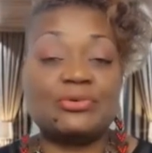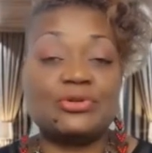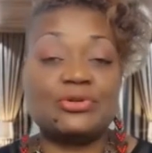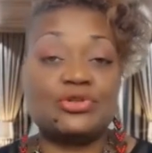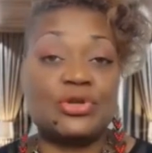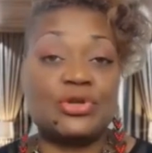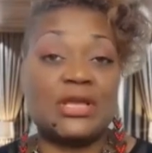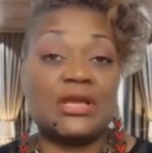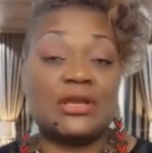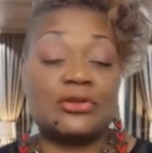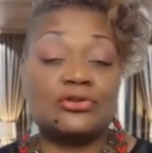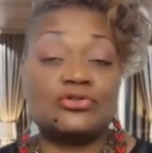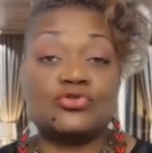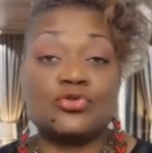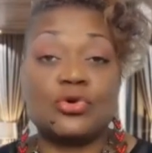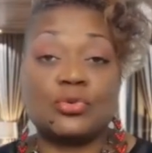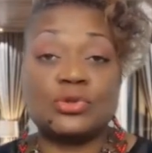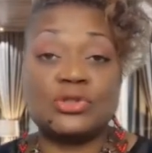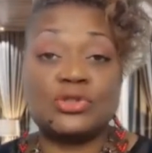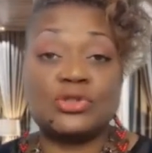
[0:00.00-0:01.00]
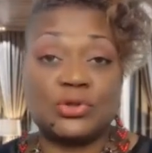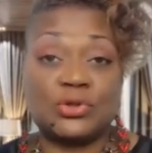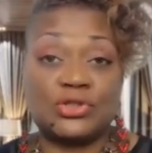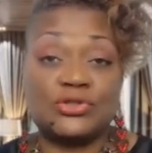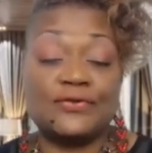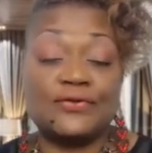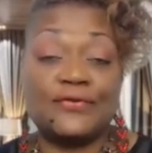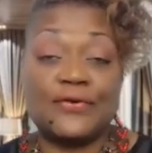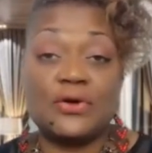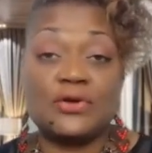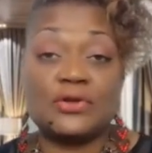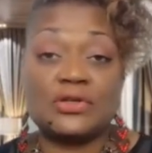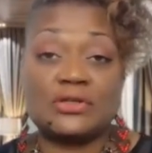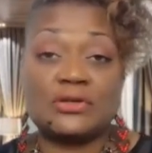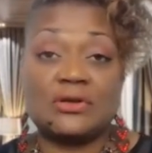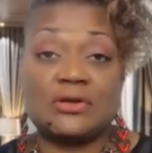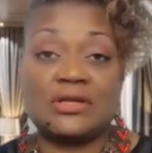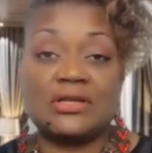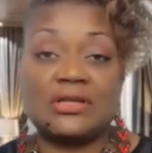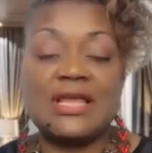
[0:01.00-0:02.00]
but you can control which ones you focus
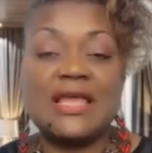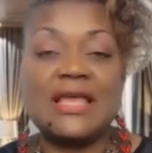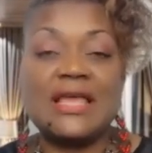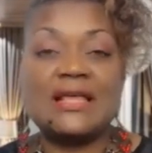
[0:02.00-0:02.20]
on.